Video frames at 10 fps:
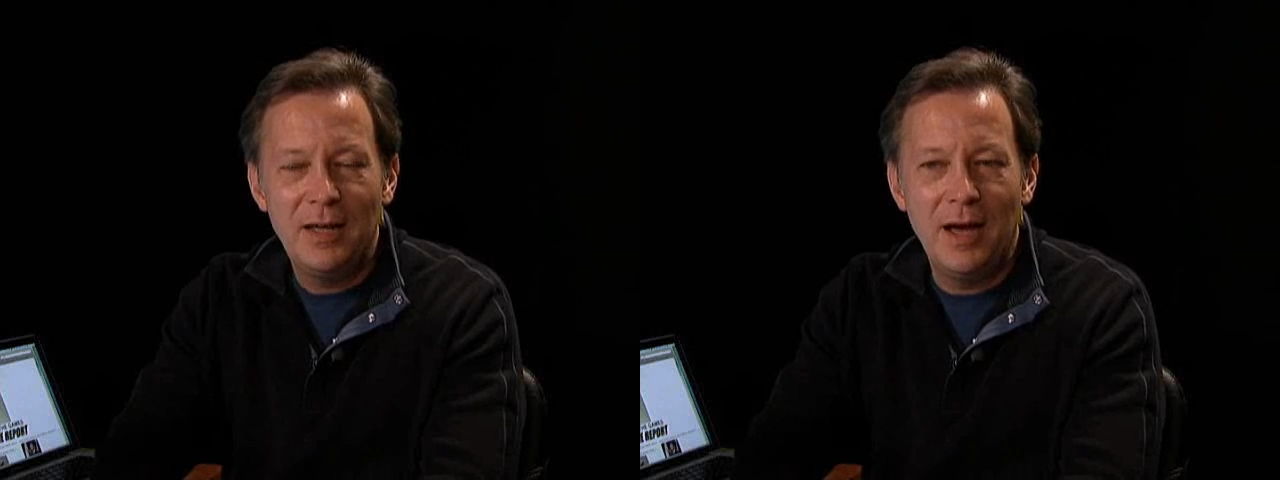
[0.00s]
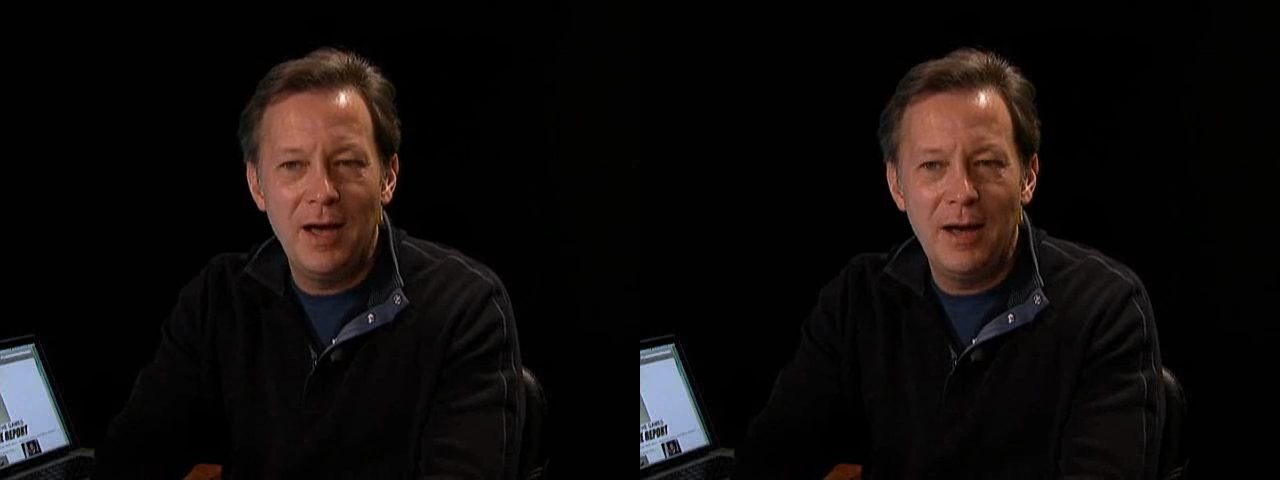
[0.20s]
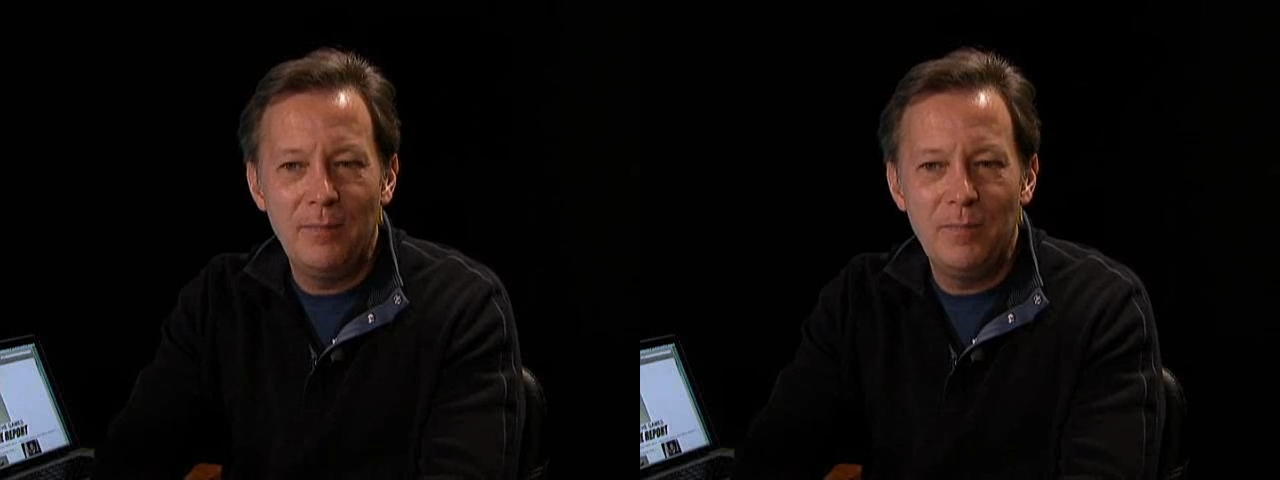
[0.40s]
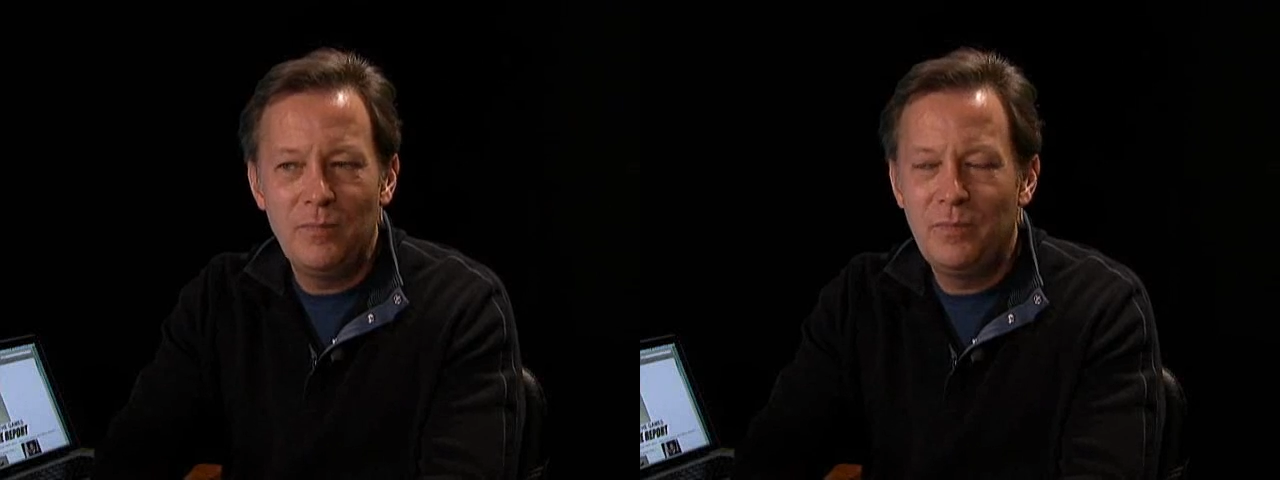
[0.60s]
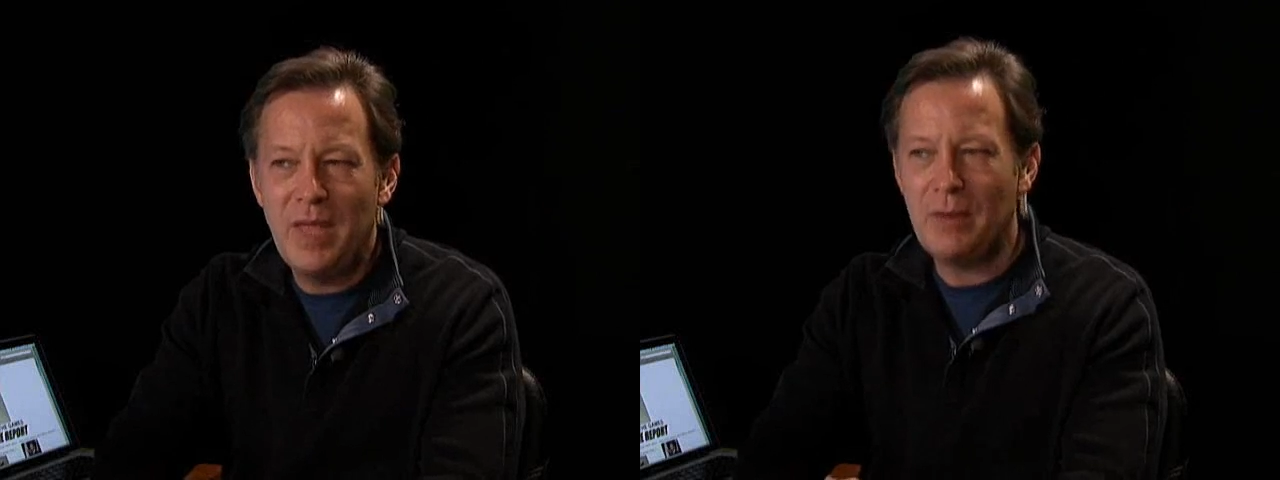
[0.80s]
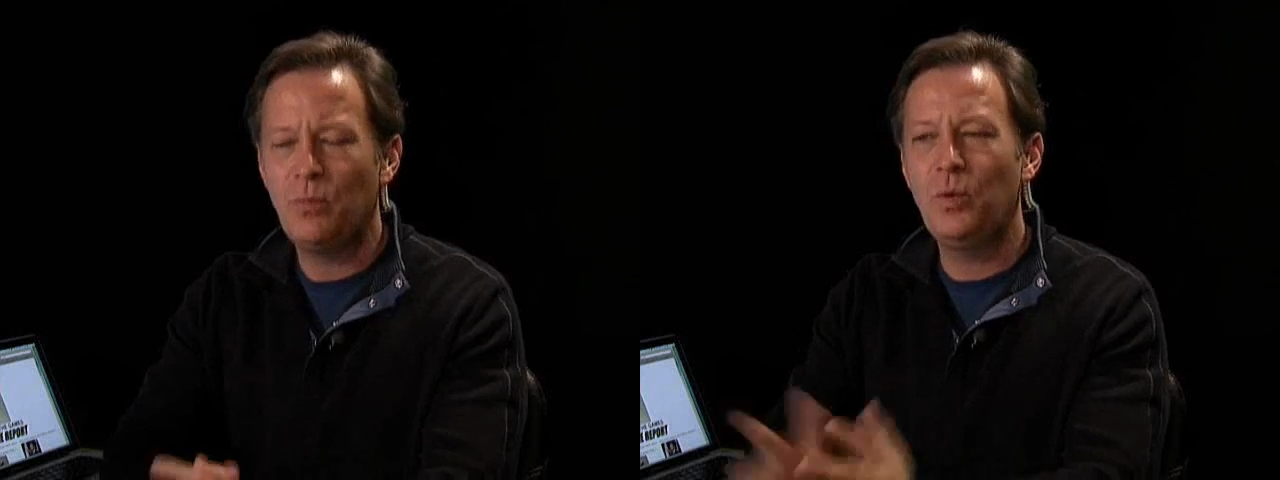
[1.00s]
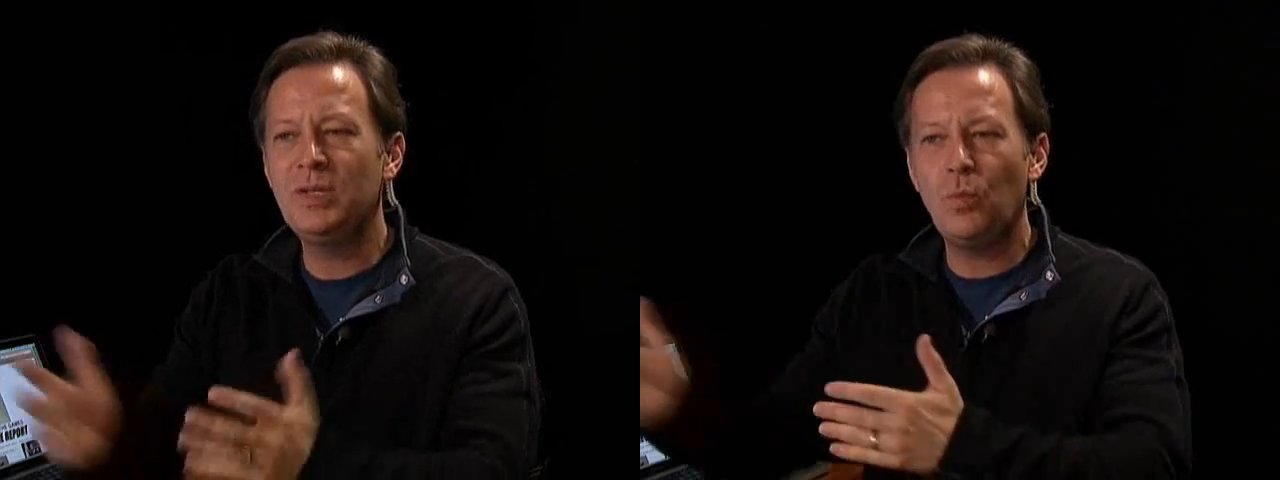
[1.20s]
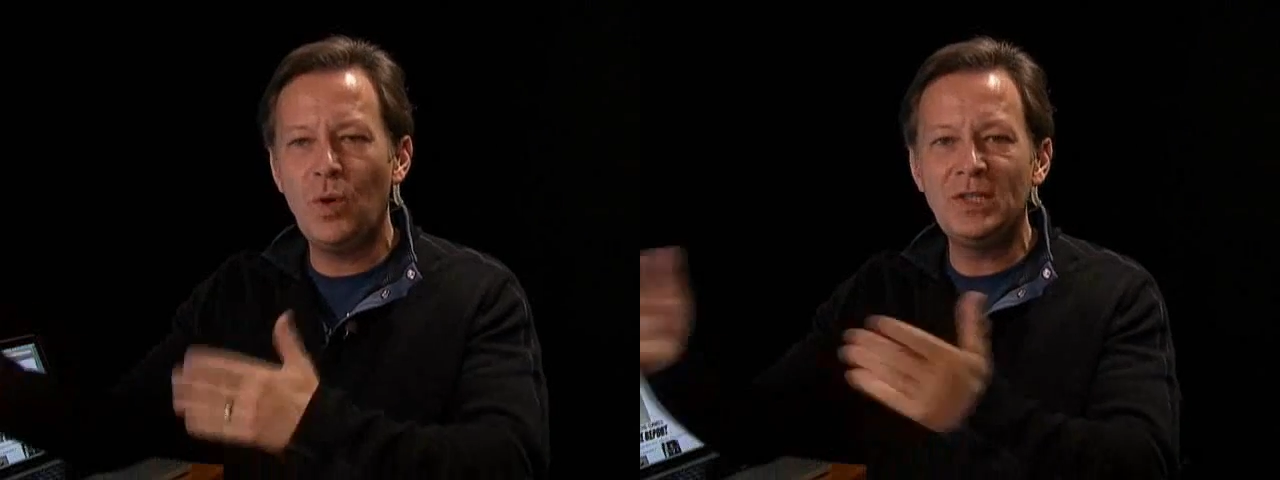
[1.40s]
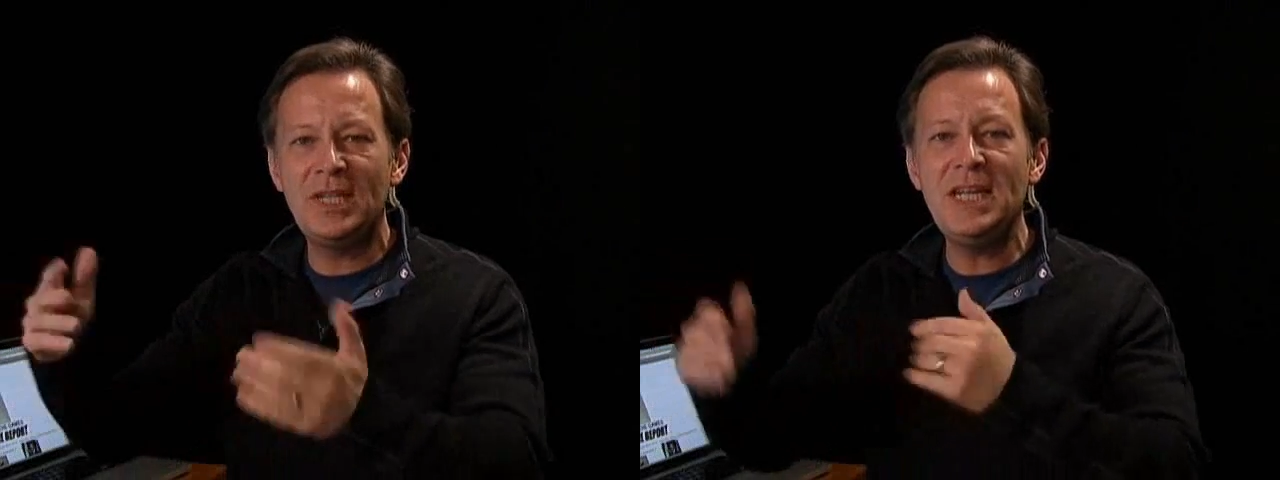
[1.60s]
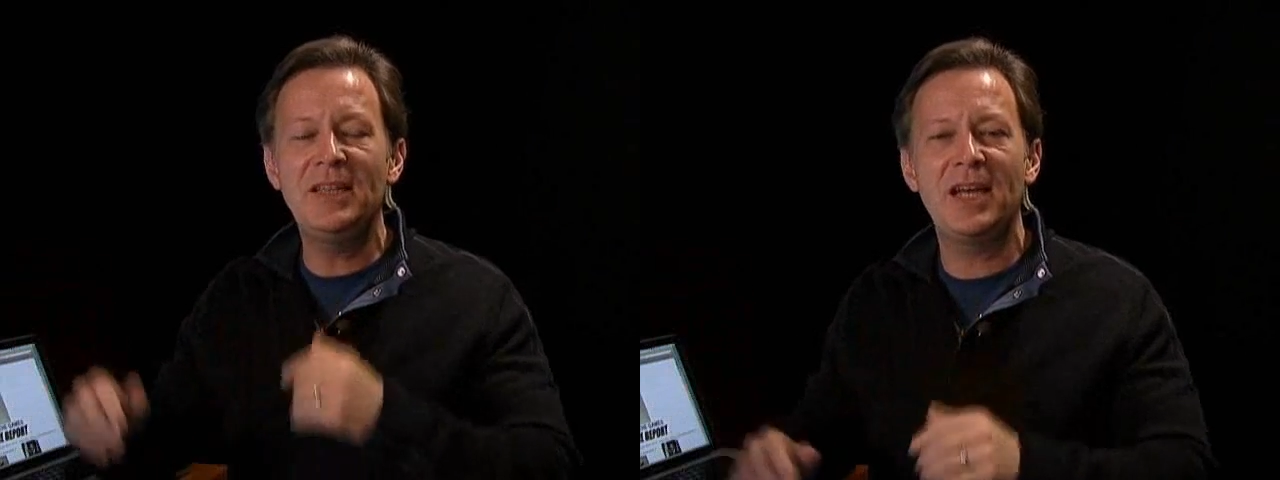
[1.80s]
that was
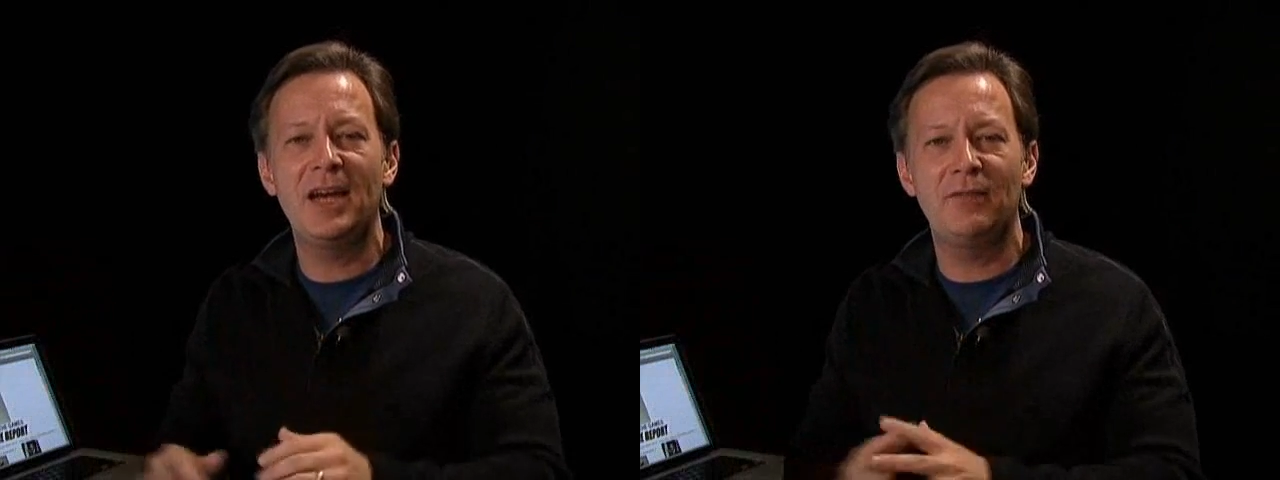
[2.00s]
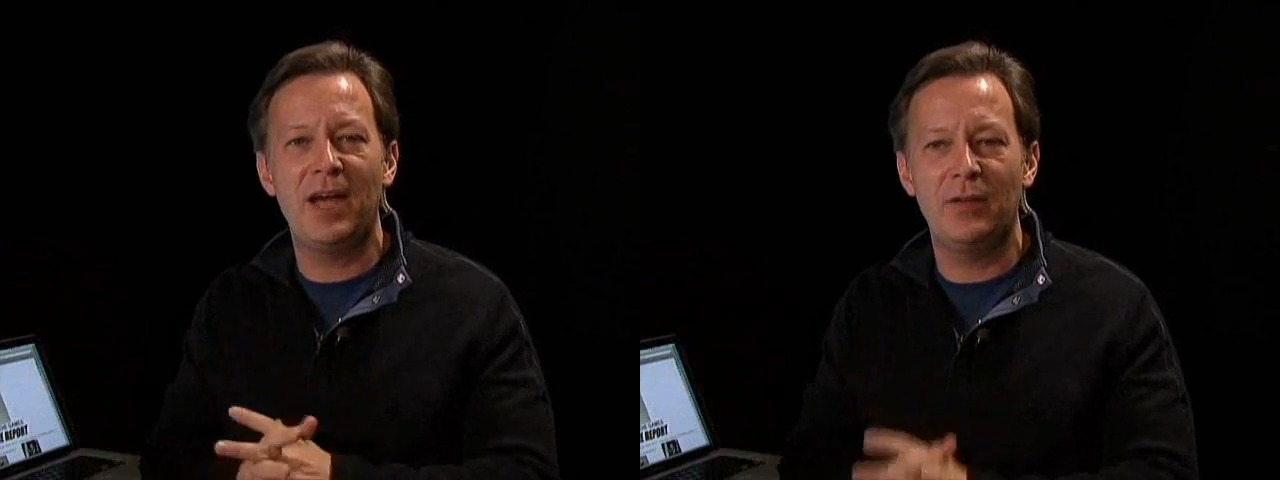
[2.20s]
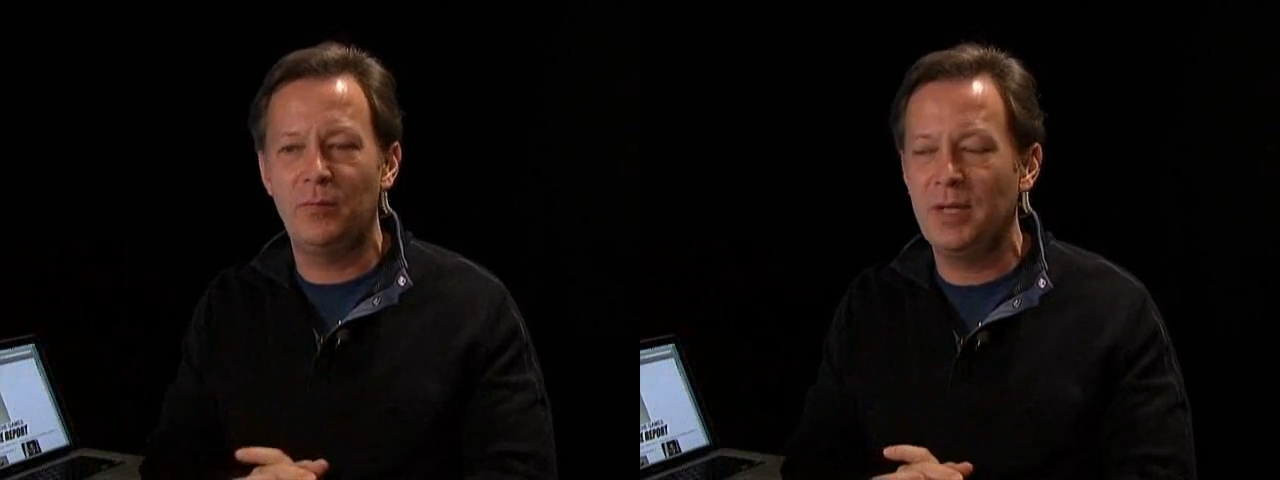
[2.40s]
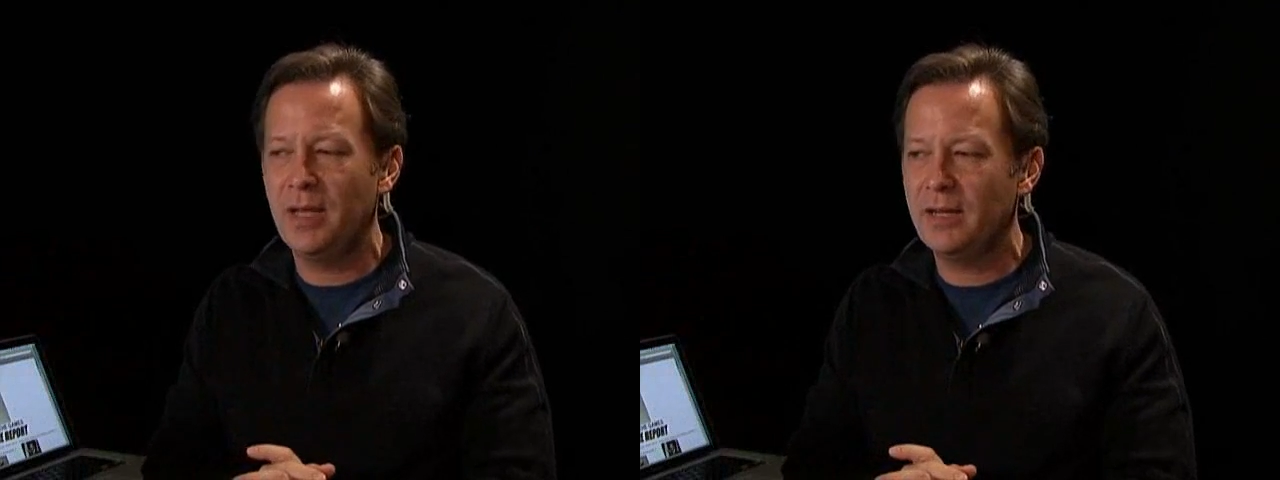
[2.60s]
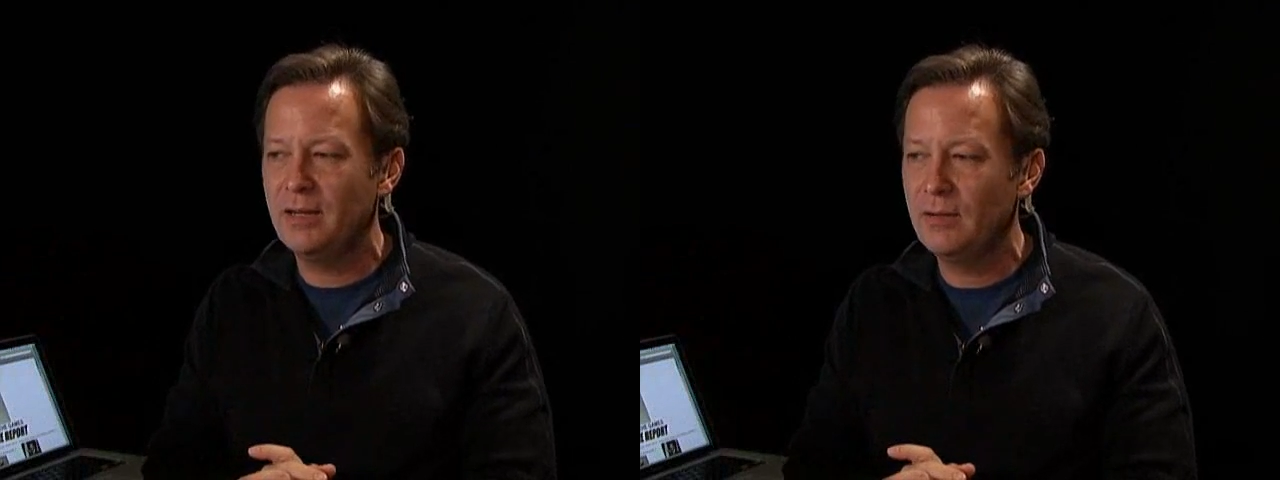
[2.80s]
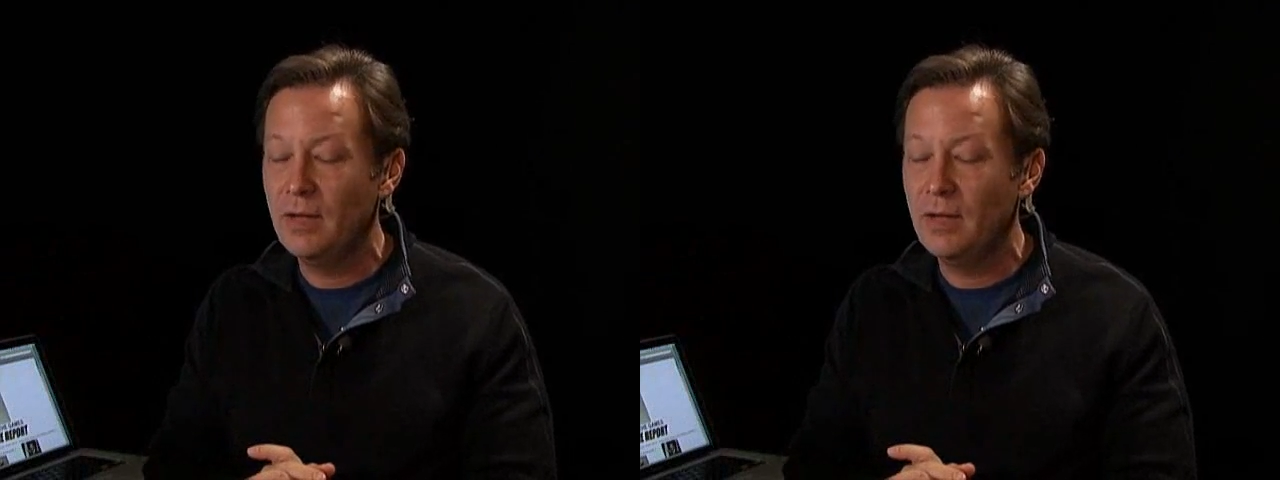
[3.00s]
he the kind of guy that would be like,